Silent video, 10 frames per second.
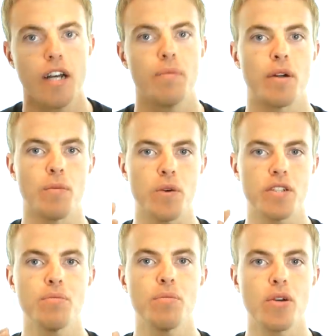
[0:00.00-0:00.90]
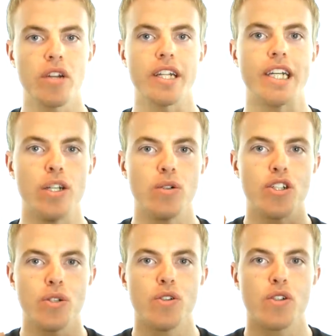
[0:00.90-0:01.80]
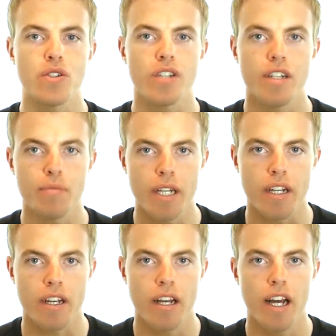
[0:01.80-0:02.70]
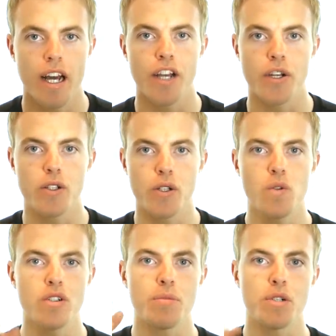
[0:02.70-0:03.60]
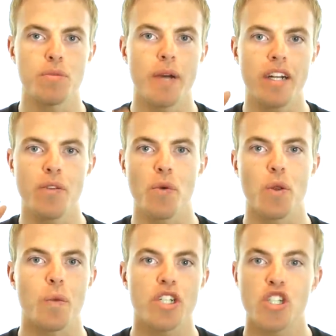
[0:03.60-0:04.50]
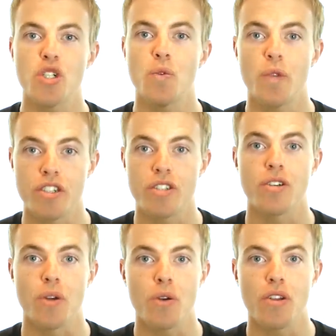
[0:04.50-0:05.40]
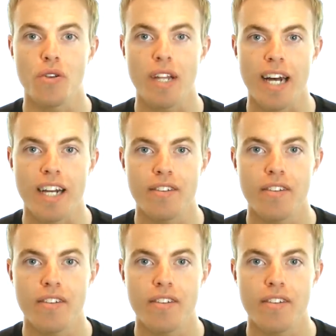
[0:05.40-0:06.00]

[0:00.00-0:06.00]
But most importantly, you choose your state of being. You choose the perspective with which you wish to go through life.